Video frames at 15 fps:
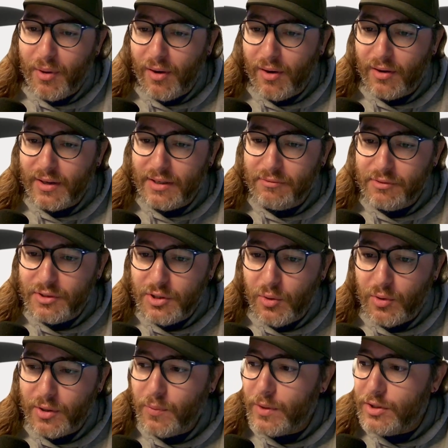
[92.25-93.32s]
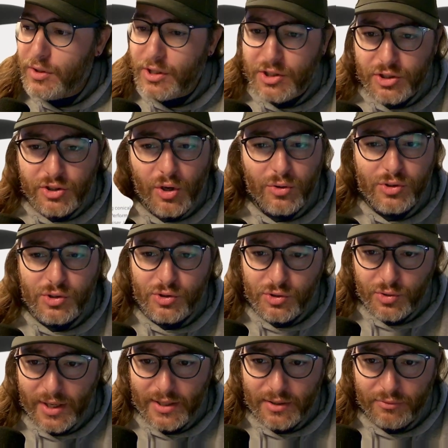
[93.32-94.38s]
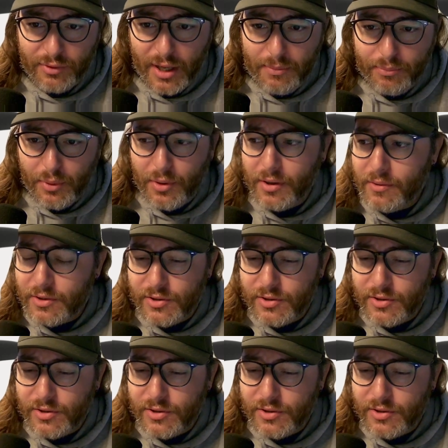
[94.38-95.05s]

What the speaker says: our inventory when you could just go straight to Fliteboard.